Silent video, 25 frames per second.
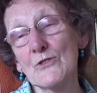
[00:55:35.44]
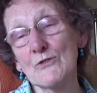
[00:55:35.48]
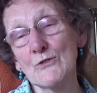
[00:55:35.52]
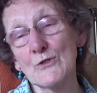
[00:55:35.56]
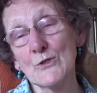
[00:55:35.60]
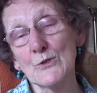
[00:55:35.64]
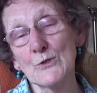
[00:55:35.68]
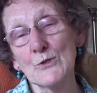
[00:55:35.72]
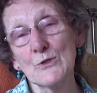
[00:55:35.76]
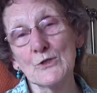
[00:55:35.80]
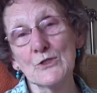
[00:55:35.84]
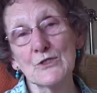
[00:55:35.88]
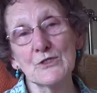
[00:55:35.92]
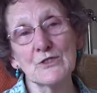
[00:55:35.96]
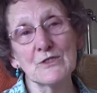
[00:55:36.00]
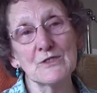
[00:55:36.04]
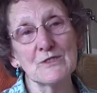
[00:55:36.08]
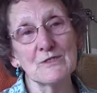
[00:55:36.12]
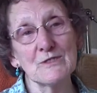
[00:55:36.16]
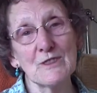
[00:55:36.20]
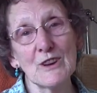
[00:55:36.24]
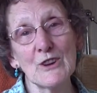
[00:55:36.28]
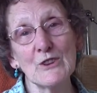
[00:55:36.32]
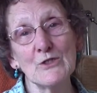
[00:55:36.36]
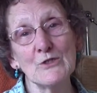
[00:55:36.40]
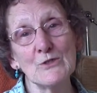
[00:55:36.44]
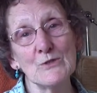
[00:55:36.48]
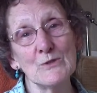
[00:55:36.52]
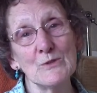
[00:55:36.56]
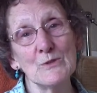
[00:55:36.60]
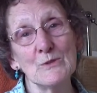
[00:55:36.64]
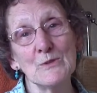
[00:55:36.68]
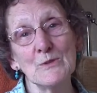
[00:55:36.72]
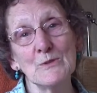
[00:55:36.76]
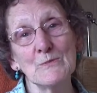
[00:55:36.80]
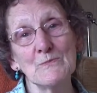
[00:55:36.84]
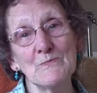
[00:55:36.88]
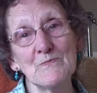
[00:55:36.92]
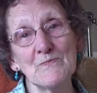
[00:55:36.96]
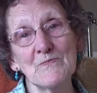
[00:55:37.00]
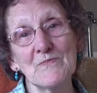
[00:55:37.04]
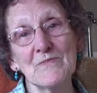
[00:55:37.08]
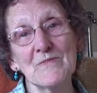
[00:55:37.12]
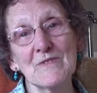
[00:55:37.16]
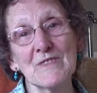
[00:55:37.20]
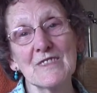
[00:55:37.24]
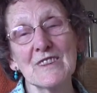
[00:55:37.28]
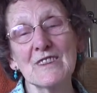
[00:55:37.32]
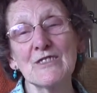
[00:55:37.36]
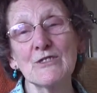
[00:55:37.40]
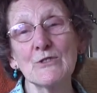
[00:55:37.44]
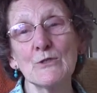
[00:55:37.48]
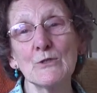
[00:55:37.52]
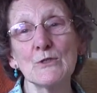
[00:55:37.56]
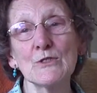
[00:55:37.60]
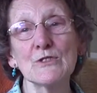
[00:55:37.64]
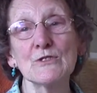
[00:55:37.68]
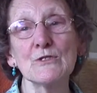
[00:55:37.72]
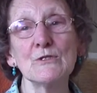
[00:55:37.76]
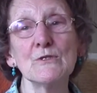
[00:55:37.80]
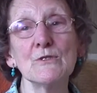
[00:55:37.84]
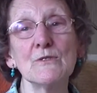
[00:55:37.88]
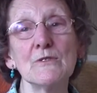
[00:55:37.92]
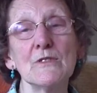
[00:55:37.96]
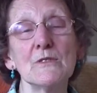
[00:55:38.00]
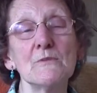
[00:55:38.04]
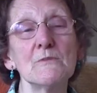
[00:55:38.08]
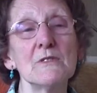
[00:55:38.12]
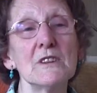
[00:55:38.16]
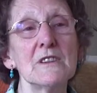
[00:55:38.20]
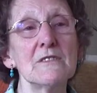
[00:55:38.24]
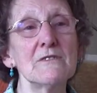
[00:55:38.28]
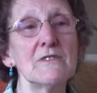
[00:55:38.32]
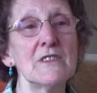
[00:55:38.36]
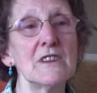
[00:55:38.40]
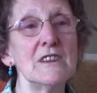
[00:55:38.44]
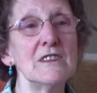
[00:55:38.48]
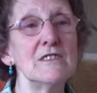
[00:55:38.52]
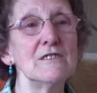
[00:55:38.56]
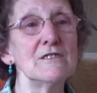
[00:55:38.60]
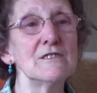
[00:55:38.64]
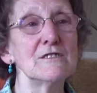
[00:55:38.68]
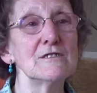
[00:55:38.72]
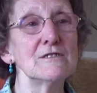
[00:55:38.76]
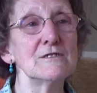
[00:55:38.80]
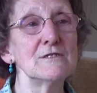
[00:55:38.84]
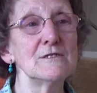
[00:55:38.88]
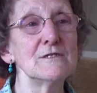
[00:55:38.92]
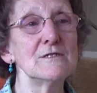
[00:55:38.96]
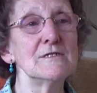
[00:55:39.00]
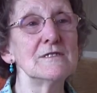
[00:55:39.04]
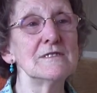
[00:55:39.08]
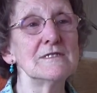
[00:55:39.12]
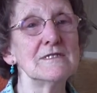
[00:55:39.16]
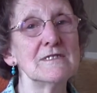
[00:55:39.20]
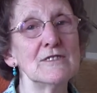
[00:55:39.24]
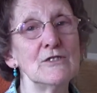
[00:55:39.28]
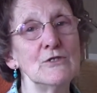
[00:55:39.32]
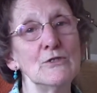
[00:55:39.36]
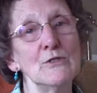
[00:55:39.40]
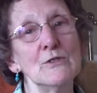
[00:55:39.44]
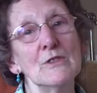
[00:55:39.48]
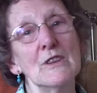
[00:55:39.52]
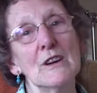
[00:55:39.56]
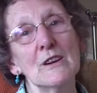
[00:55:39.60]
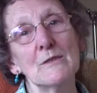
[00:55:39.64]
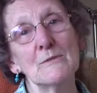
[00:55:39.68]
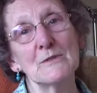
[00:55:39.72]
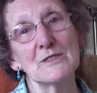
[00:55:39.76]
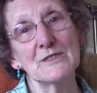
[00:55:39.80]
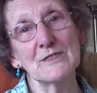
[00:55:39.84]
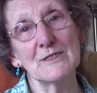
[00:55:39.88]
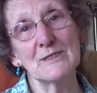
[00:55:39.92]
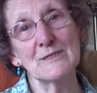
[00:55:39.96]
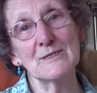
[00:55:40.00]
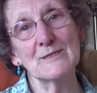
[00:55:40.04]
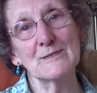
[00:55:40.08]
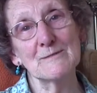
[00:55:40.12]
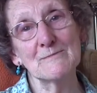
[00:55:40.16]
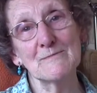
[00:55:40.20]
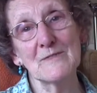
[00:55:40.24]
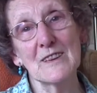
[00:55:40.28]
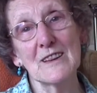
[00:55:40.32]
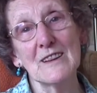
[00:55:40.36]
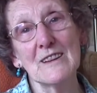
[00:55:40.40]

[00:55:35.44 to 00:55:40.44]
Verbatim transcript: Of course, I knew, talked over with a friend or two. I knew that was it.